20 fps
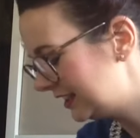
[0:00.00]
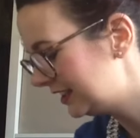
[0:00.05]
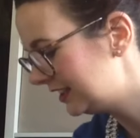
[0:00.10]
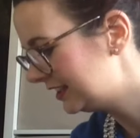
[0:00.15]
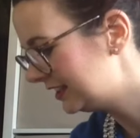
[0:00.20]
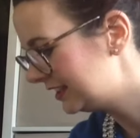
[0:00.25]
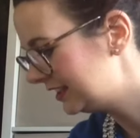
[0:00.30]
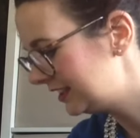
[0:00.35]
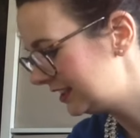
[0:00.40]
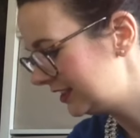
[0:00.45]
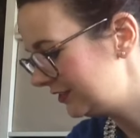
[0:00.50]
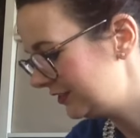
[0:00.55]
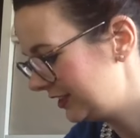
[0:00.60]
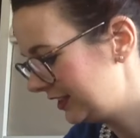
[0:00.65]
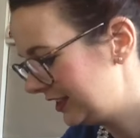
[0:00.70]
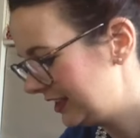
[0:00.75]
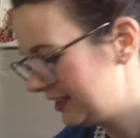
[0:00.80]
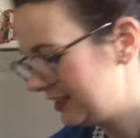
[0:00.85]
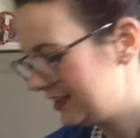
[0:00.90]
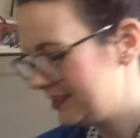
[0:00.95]

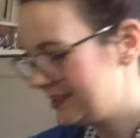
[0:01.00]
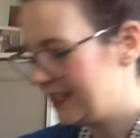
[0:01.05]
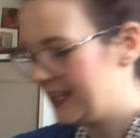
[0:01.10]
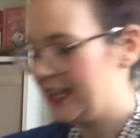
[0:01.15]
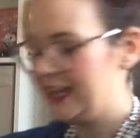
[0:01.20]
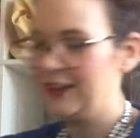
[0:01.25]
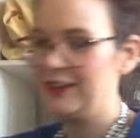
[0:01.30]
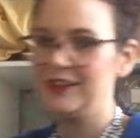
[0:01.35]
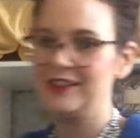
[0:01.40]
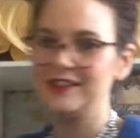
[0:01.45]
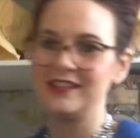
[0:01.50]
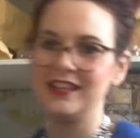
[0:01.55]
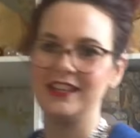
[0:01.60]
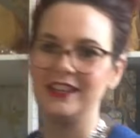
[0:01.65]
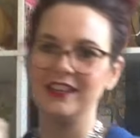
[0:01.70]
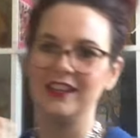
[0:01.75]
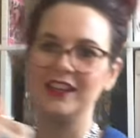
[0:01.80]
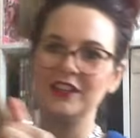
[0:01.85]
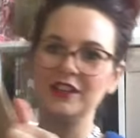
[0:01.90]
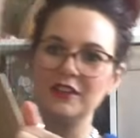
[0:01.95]
get this out, is
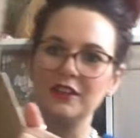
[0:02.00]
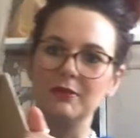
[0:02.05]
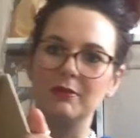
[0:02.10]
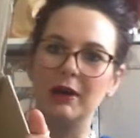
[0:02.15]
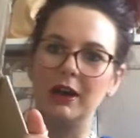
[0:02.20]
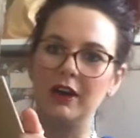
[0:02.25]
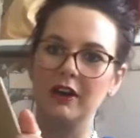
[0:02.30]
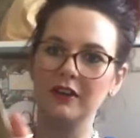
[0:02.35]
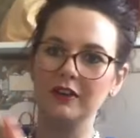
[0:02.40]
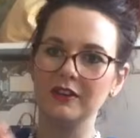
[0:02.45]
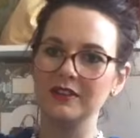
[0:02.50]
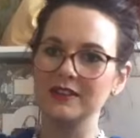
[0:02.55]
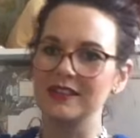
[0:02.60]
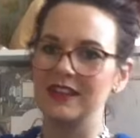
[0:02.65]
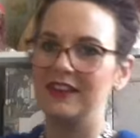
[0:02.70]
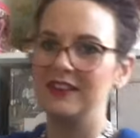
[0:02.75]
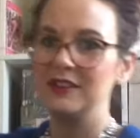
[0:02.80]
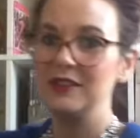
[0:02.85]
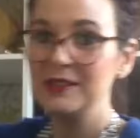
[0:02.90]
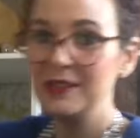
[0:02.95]
in another box.
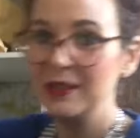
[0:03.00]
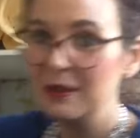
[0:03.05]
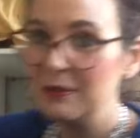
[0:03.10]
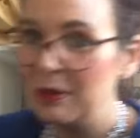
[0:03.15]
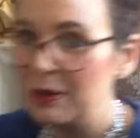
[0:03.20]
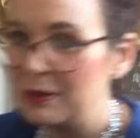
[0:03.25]
So I just took the